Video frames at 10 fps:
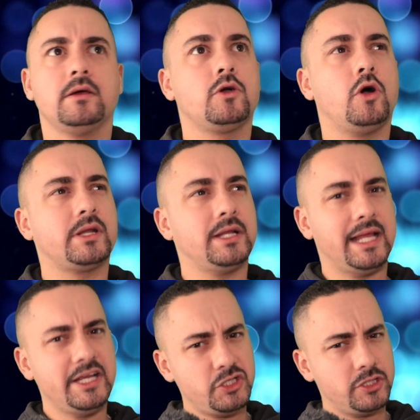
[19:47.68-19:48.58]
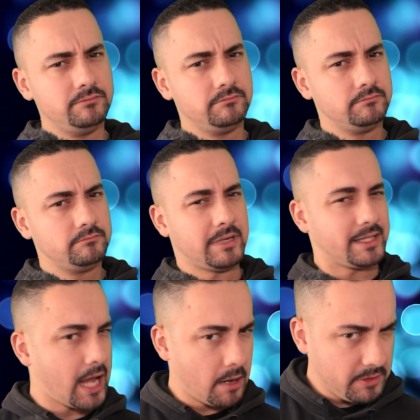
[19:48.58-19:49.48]
correlation my
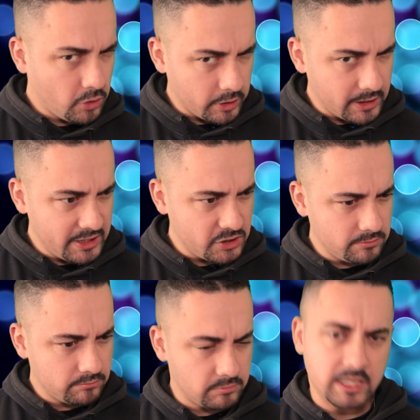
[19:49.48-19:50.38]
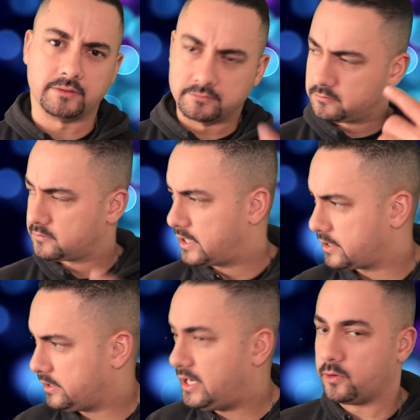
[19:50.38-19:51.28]
timing correlation? Yeah, I
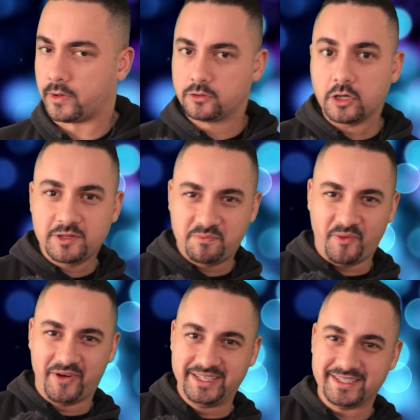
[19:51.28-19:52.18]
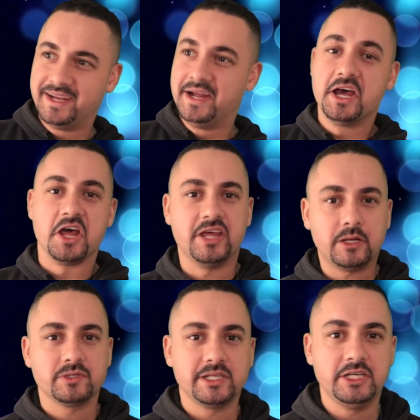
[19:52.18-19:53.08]
did anyway, not the point.
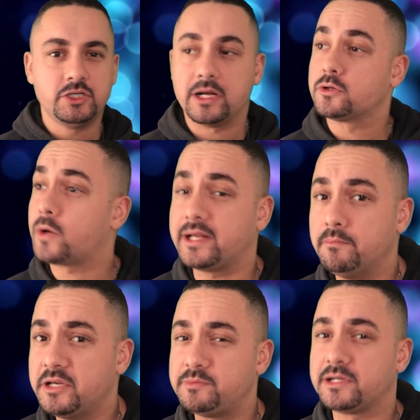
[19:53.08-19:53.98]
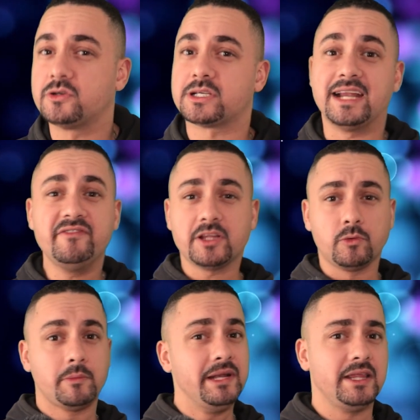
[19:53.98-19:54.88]
That was the issue and I was quite impressed because I never
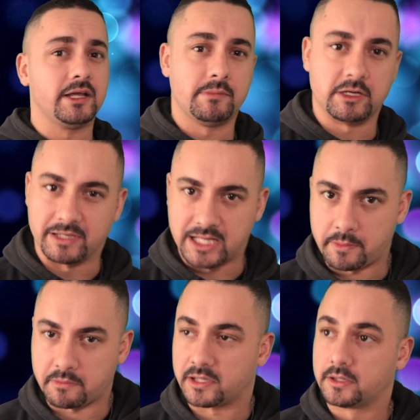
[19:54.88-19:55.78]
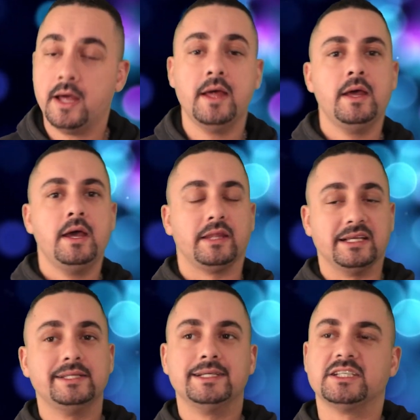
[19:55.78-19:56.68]
told them anything about my timing belt. They
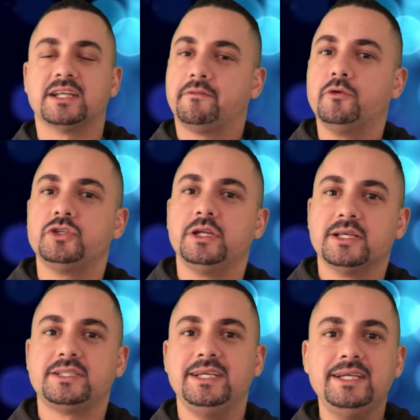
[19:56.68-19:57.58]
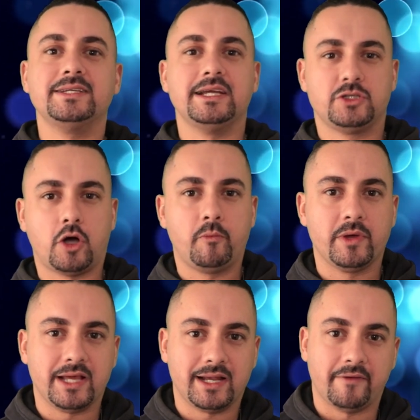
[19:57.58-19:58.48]
said, listen, unfortunately, this is a job
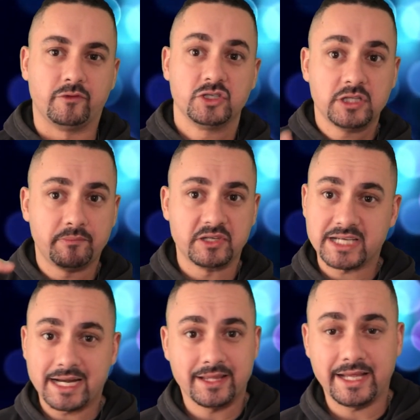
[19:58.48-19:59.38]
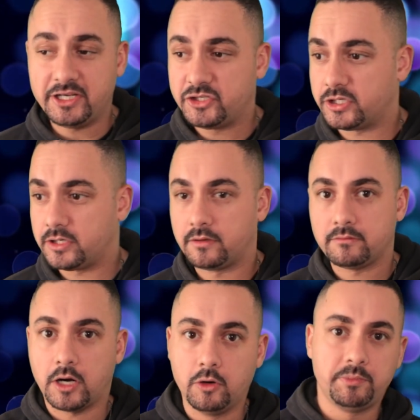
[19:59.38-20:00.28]
where they're going to have to strip the side of the engine
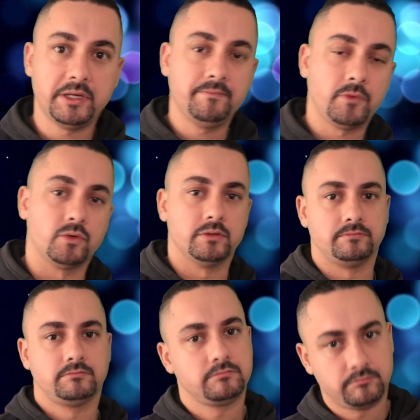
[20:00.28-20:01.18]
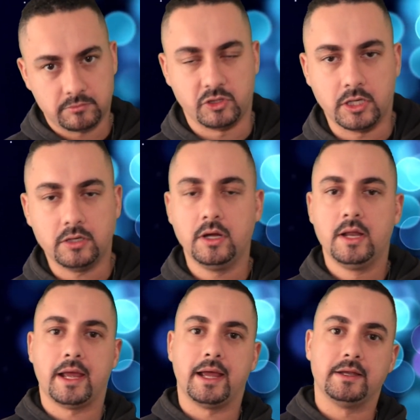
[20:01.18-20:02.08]
open or the you know,
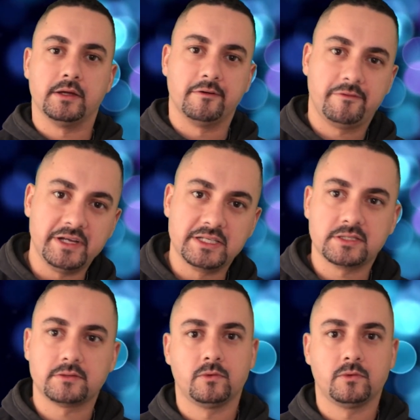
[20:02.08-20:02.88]
and uh, fix